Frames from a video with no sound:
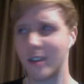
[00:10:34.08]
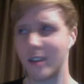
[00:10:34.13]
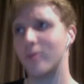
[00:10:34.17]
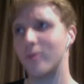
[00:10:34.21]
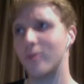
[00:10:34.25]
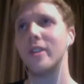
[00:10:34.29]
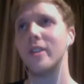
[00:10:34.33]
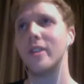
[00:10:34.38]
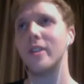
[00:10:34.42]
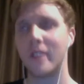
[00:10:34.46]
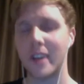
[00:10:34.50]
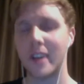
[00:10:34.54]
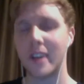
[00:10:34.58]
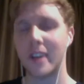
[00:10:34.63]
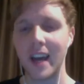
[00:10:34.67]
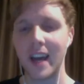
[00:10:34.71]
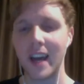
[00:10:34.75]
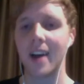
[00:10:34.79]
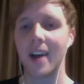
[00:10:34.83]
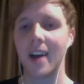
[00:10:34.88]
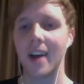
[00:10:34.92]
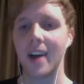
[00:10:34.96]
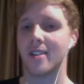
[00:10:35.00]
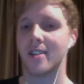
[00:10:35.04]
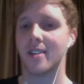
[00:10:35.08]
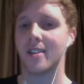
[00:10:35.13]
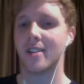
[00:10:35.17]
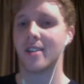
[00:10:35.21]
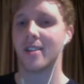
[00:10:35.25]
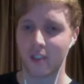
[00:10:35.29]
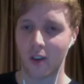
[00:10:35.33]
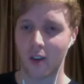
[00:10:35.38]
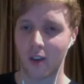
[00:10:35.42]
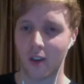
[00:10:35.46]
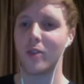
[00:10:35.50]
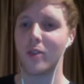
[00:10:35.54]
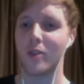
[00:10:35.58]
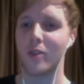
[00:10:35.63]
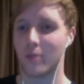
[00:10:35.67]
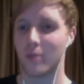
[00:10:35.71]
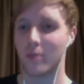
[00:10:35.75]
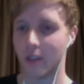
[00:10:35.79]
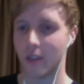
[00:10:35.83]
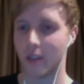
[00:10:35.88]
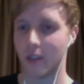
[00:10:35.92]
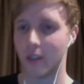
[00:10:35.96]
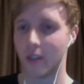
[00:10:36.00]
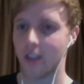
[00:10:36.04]
really funny guys. So it's always
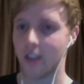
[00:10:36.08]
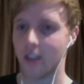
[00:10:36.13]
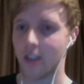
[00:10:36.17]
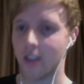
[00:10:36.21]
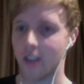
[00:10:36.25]
pretty good.